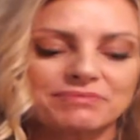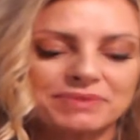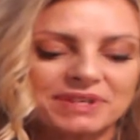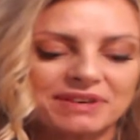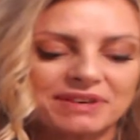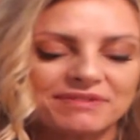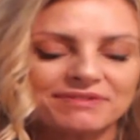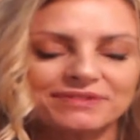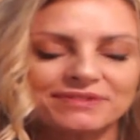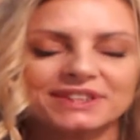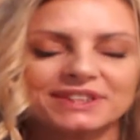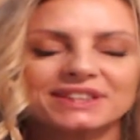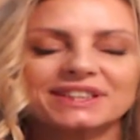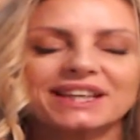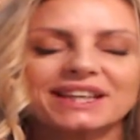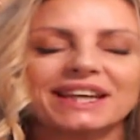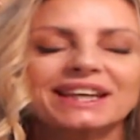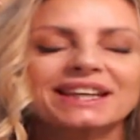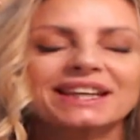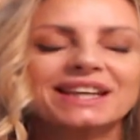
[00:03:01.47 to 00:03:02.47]
I'm
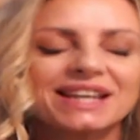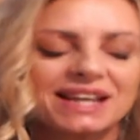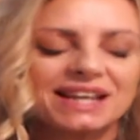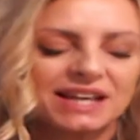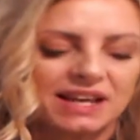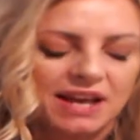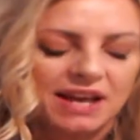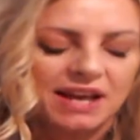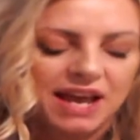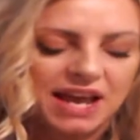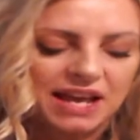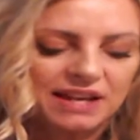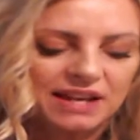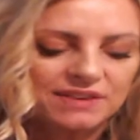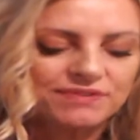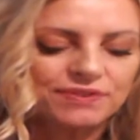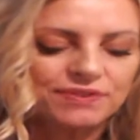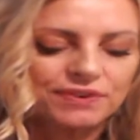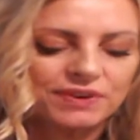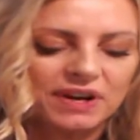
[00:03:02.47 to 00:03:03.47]
feeling.
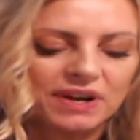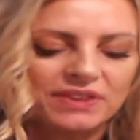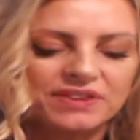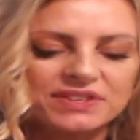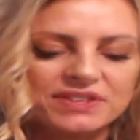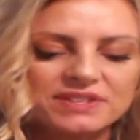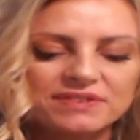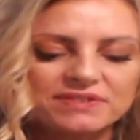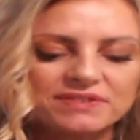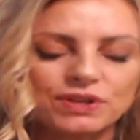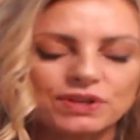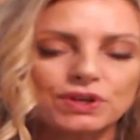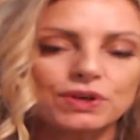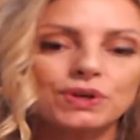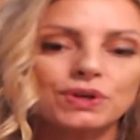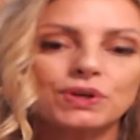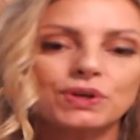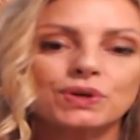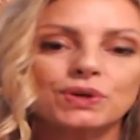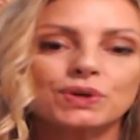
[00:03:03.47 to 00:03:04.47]
And for others of you,
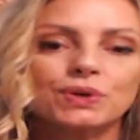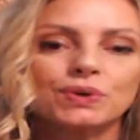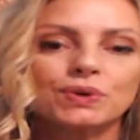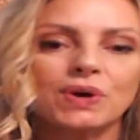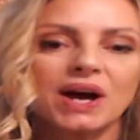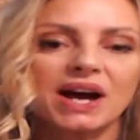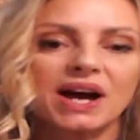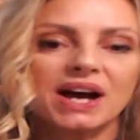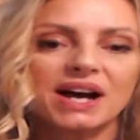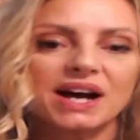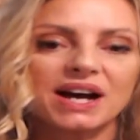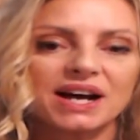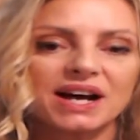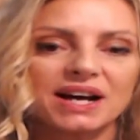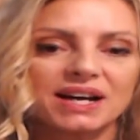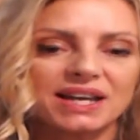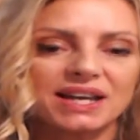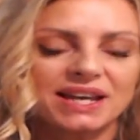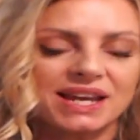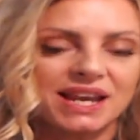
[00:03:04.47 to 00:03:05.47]
you
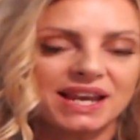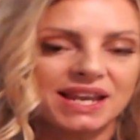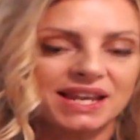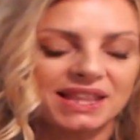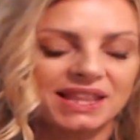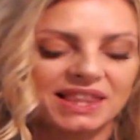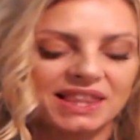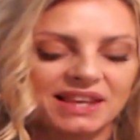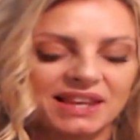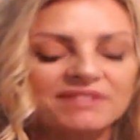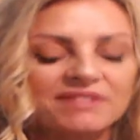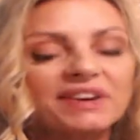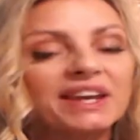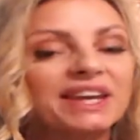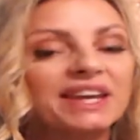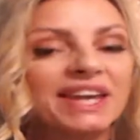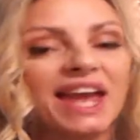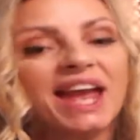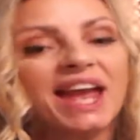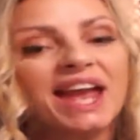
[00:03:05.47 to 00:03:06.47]
are in love
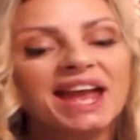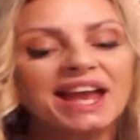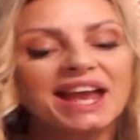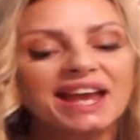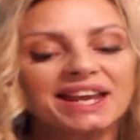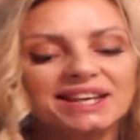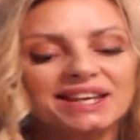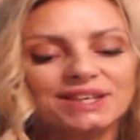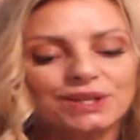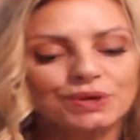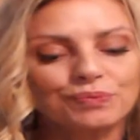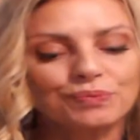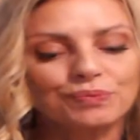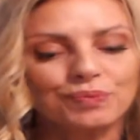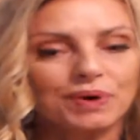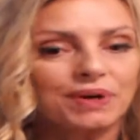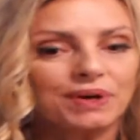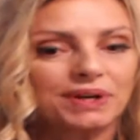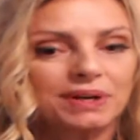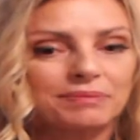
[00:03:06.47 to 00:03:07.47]
again. You're
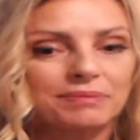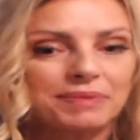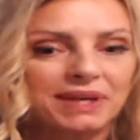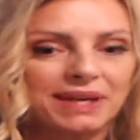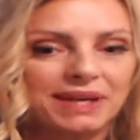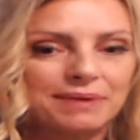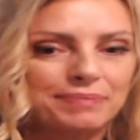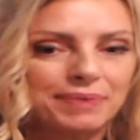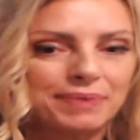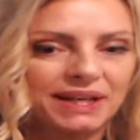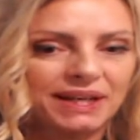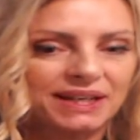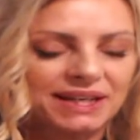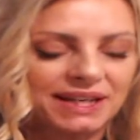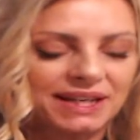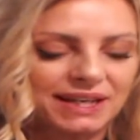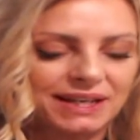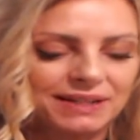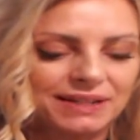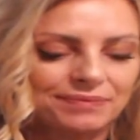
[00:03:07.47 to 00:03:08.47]
welcoming it back
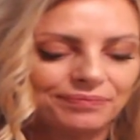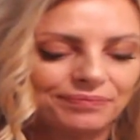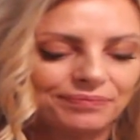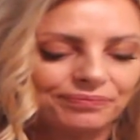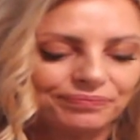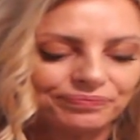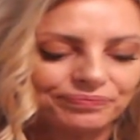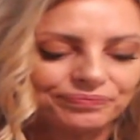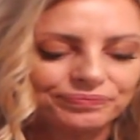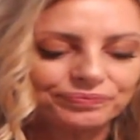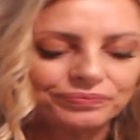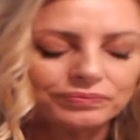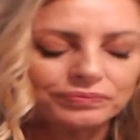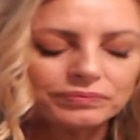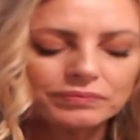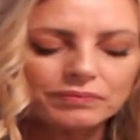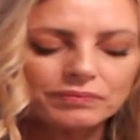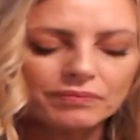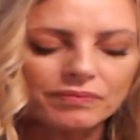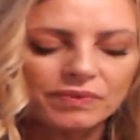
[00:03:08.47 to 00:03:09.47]
in.
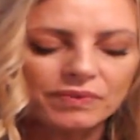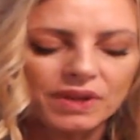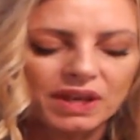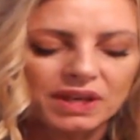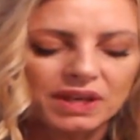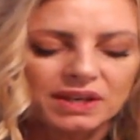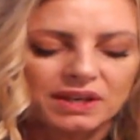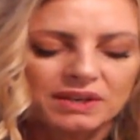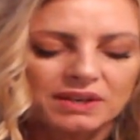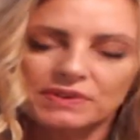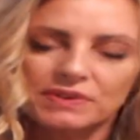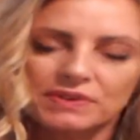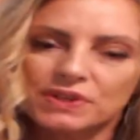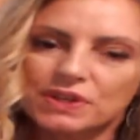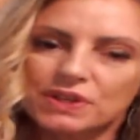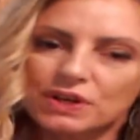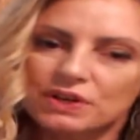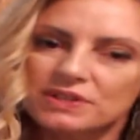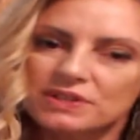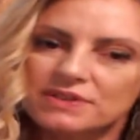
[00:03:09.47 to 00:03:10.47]
For
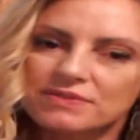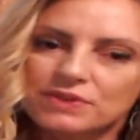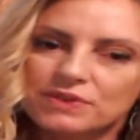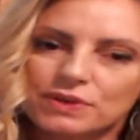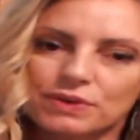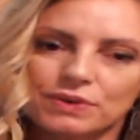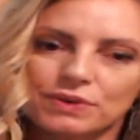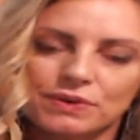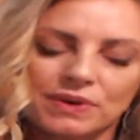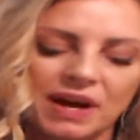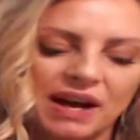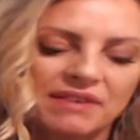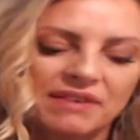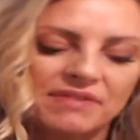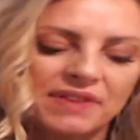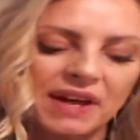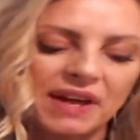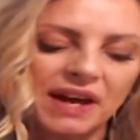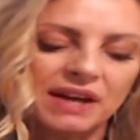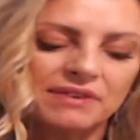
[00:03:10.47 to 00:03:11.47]
those of you who
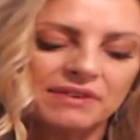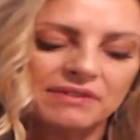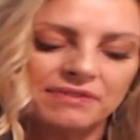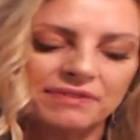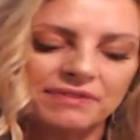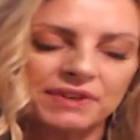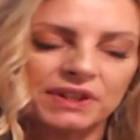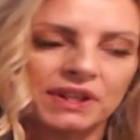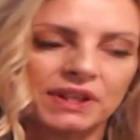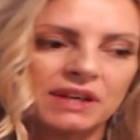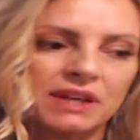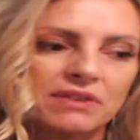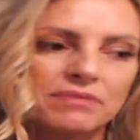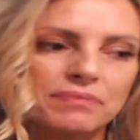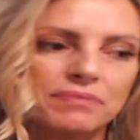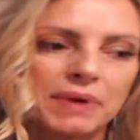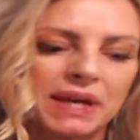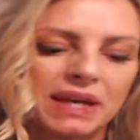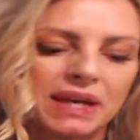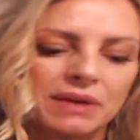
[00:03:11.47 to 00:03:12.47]
have that feeling of
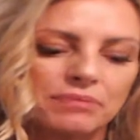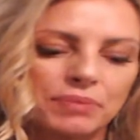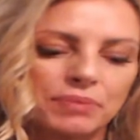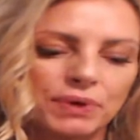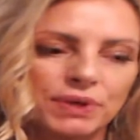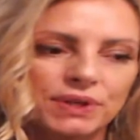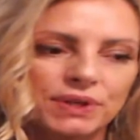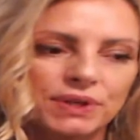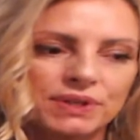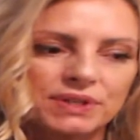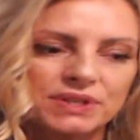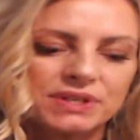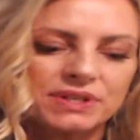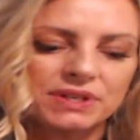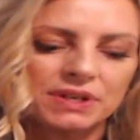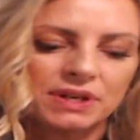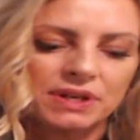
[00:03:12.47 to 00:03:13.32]
being burnt,